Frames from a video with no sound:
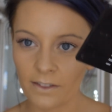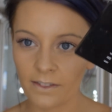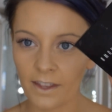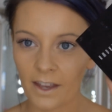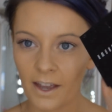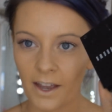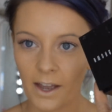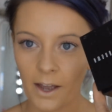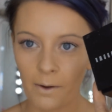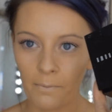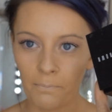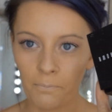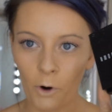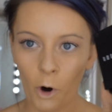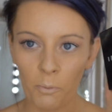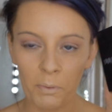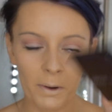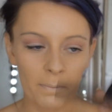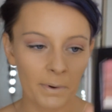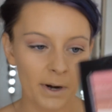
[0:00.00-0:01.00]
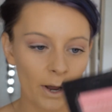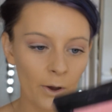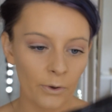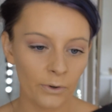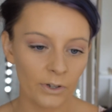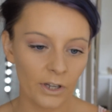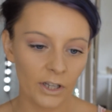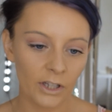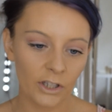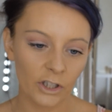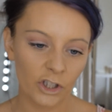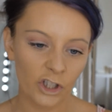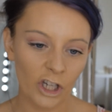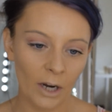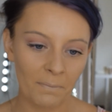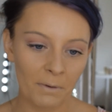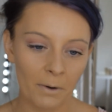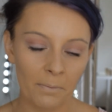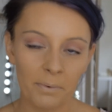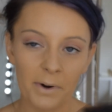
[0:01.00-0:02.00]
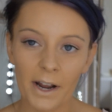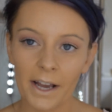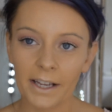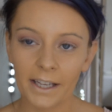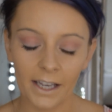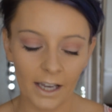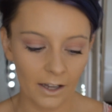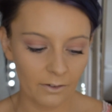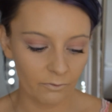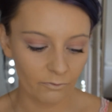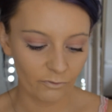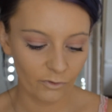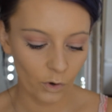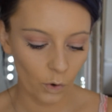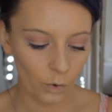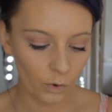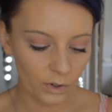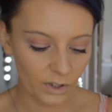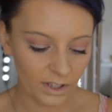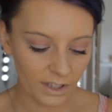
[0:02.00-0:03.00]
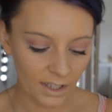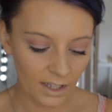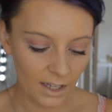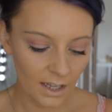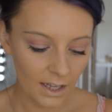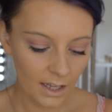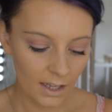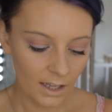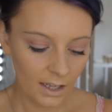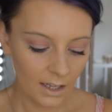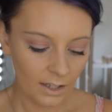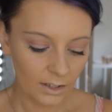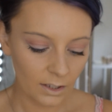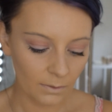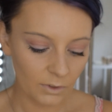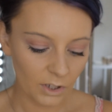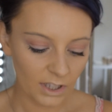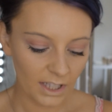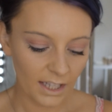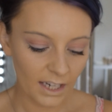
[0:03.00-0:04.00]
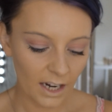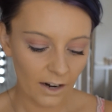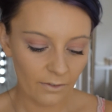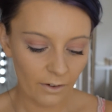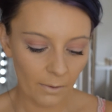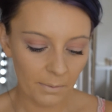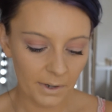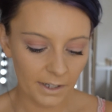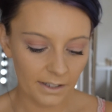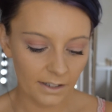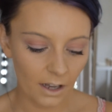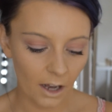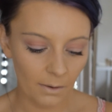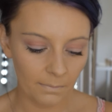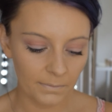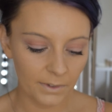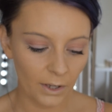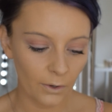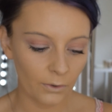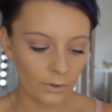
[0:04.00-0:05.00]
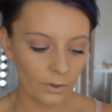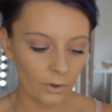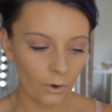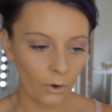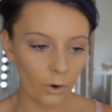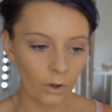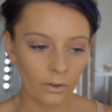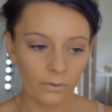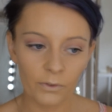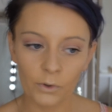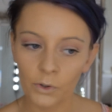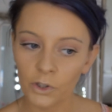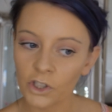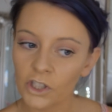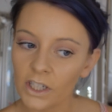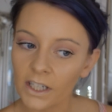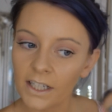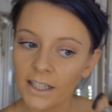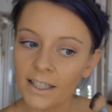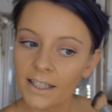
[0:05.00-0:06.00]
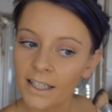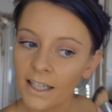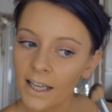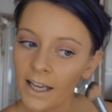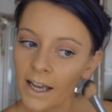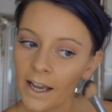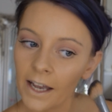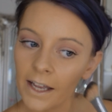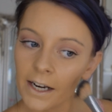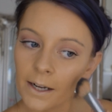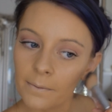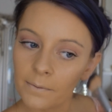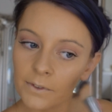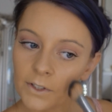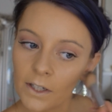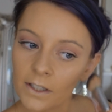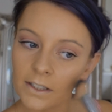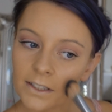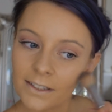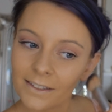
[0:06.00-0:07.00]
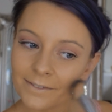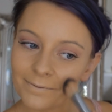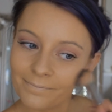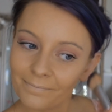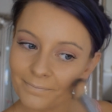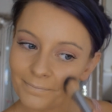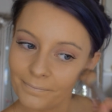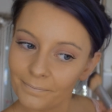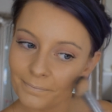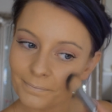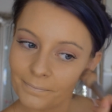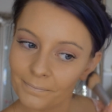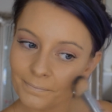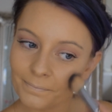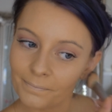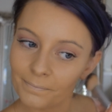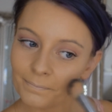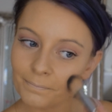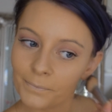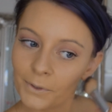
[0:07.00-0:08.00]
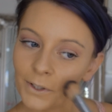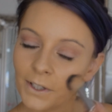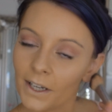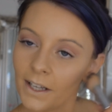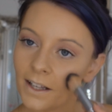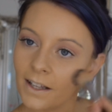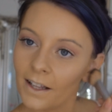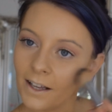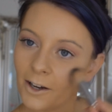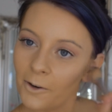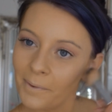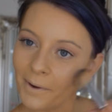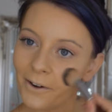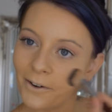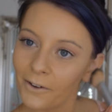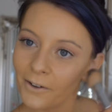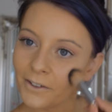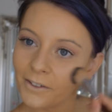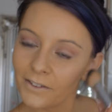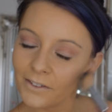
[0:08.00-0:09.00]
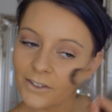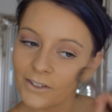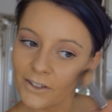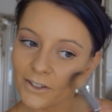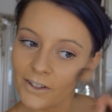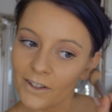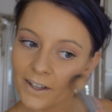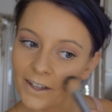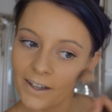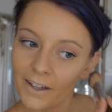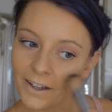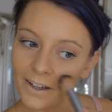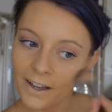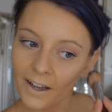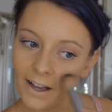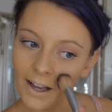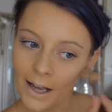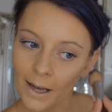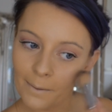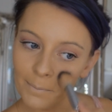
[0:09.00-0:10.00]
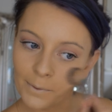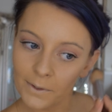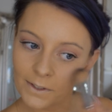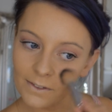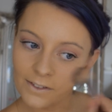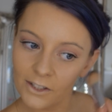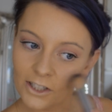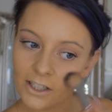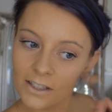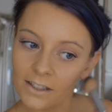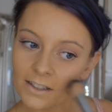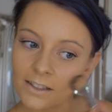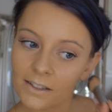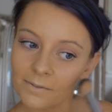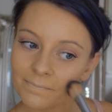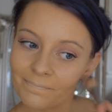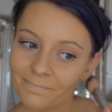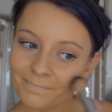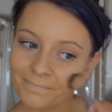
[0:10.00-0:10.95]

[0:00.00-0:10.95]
the Bobbi Brown Shimmer Brick in Rose. So I'm just kind of rubbing up and down all of those shades, and I'm just putting a little bit onto the apples of the cheeks